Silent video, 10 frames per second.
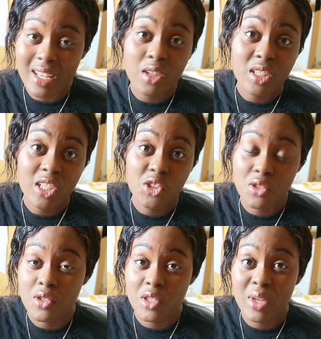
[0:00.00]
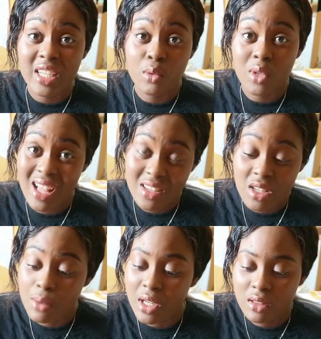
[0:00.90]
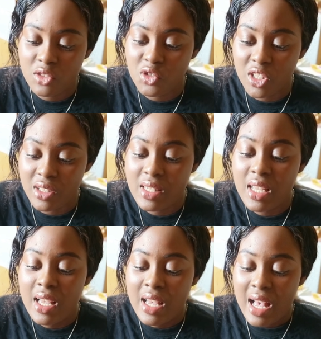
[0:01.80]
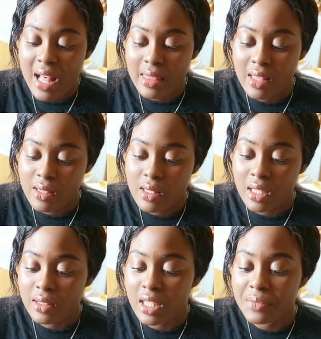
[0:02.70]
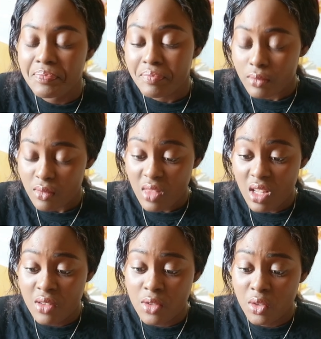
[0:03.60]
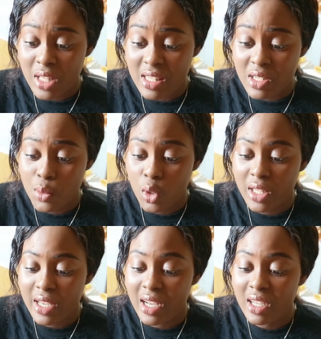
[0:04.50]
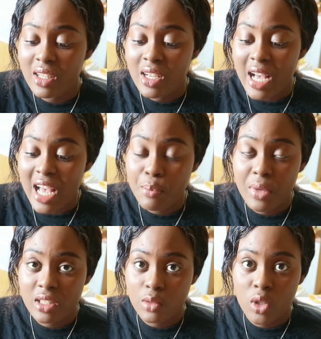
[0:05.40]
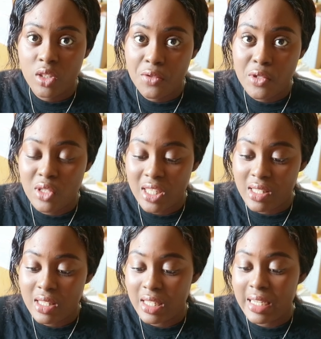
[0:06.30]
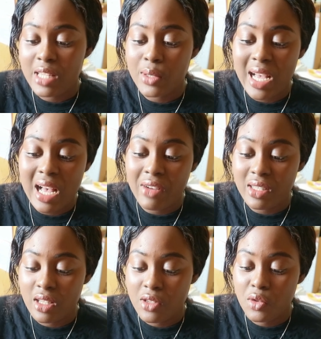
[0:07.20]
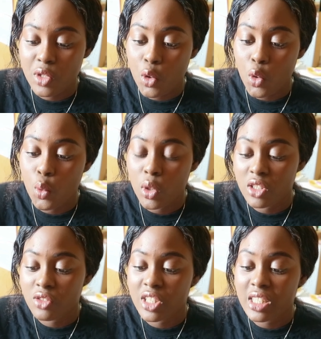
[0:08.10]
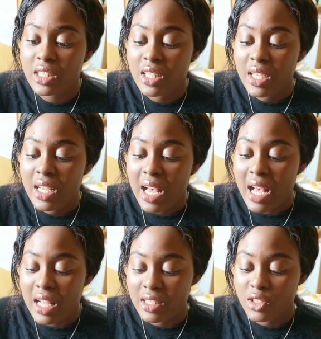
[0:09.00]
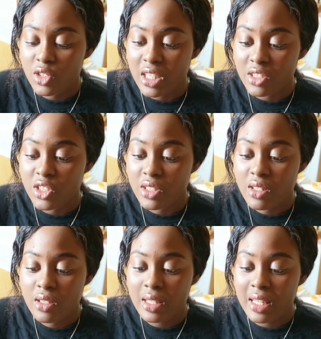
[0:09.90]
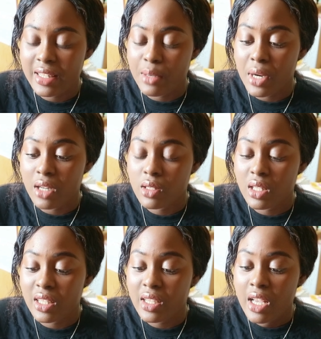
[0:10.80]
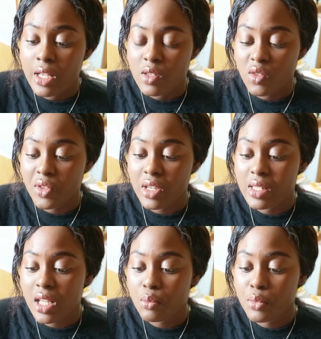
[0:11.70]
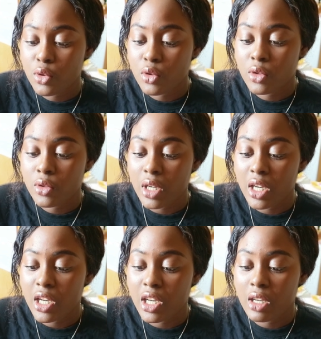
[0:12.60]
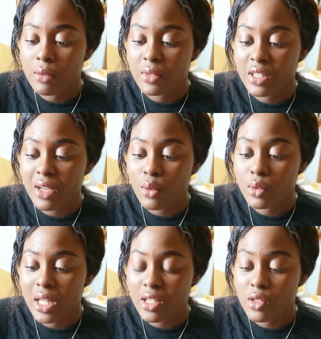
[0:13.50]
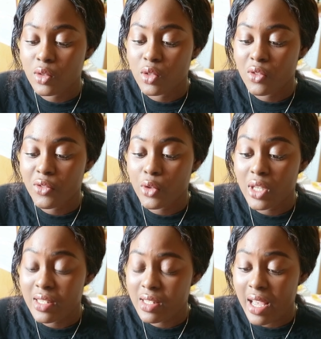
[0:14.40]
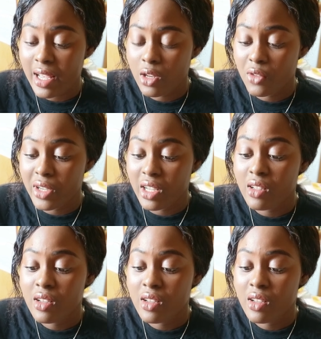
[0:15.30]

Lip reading: nature to you when anyone asks you about these drugs and things like that. So that is what they are. I paid the one of $2.99. That's why I have access to the whole 100, and you can just learn about it. So for example, if I would like to go for a cyclover,